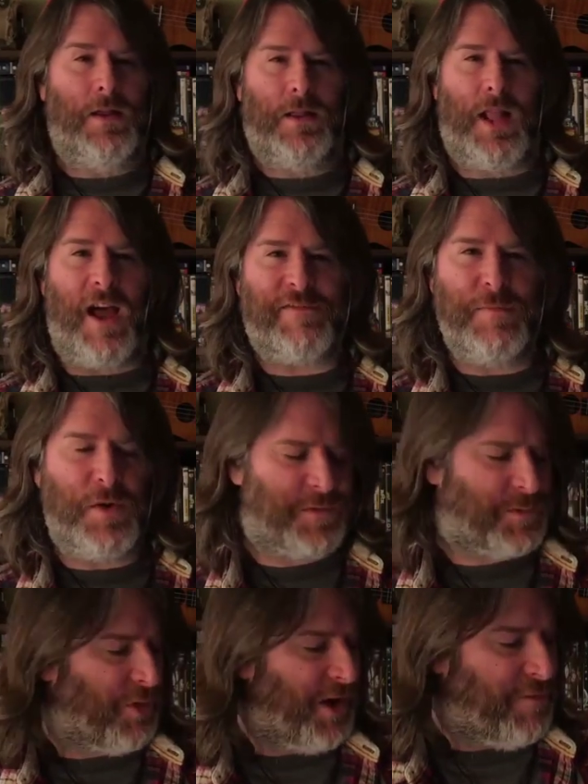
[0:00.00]
Life
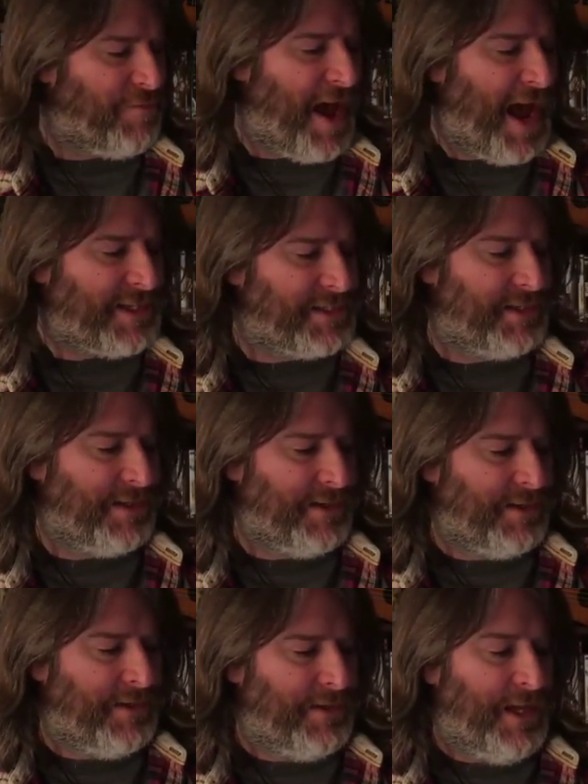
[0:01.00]
moves pretty fast.
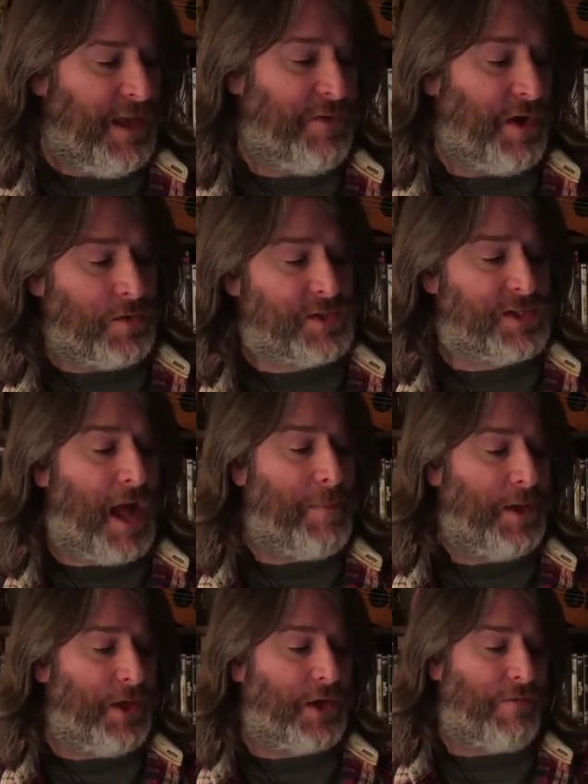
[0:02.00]
If you don't stop
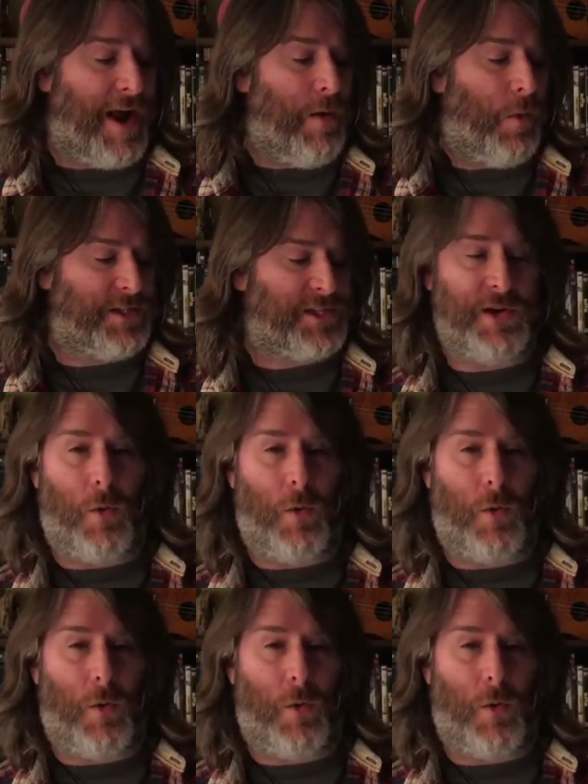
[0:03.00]
and look around once in a